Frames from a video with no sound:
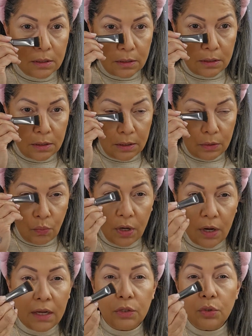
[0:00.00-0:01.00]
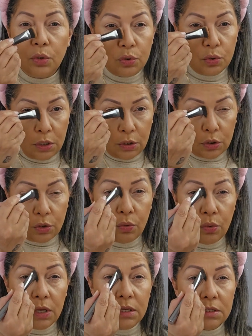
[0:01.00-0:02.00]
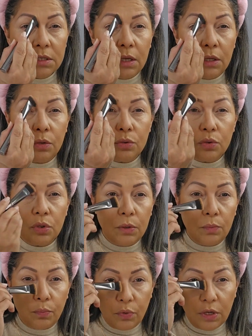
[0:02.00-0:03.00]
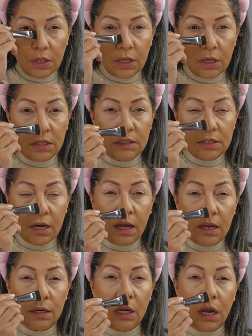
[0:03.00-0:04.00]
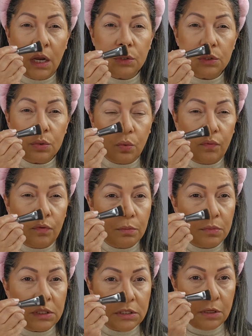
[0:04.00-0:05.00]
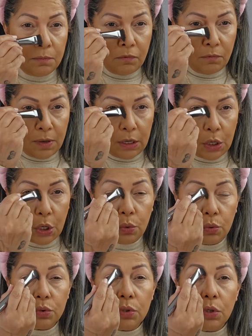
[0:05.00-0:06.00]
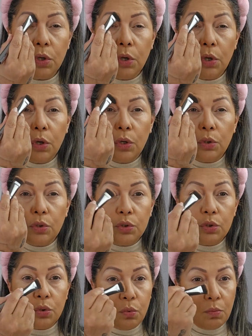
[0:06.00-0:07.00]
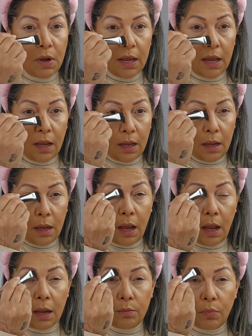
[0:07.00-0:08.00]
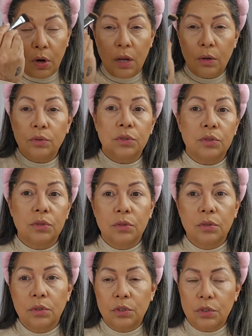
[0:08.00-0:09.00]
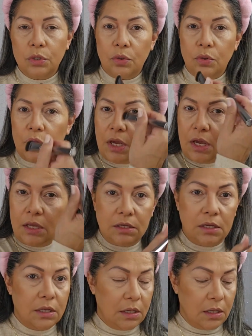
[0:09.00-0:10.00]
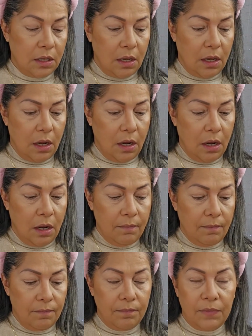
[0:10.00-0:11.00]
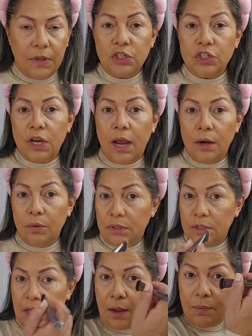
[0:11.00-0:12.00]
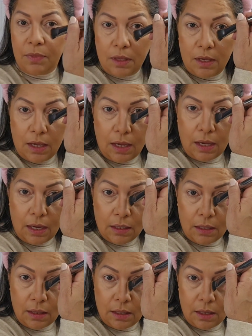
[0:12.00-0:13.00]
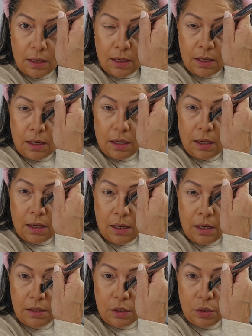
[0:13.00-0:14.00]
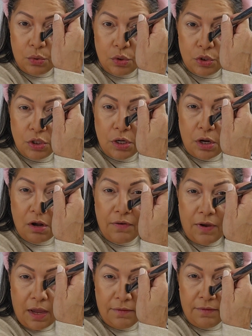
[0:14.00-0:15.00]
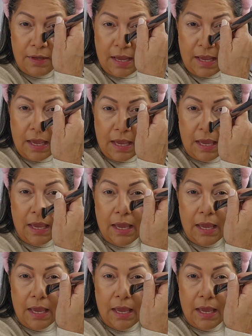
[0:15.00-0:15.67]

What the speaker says: And what I usually do is I usually bring the entire contour from the tip of my nose to my eyebrows to create shadow and depth and an illusion of having a